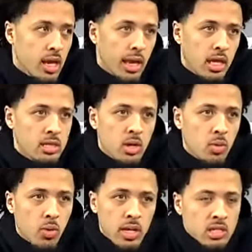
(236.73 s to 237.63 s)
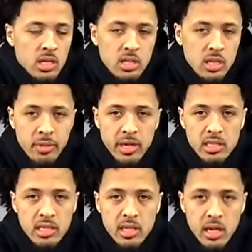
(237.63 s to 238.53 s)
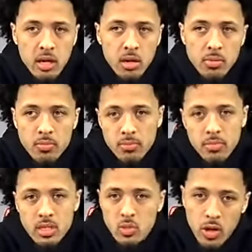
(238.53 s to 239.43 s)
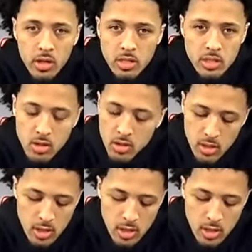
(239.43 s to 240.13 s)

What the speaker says: He's in the gym at 6 a.m. He's working. So,